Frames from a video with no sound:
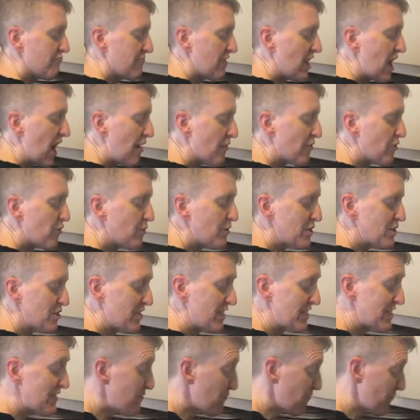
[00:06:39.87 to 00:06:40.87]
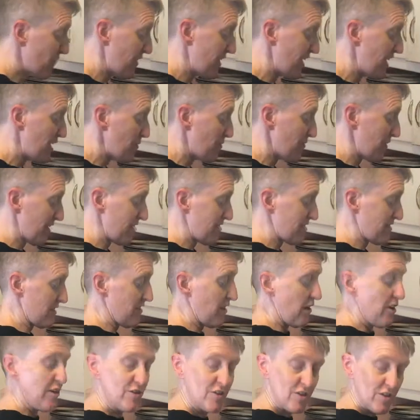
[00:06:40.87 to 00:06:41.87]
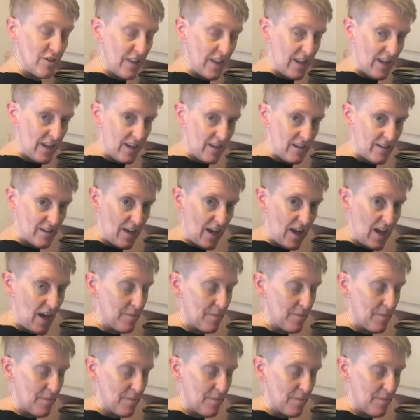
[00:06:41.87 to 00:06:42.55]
cover which doesn't fit it, but it's larger than it.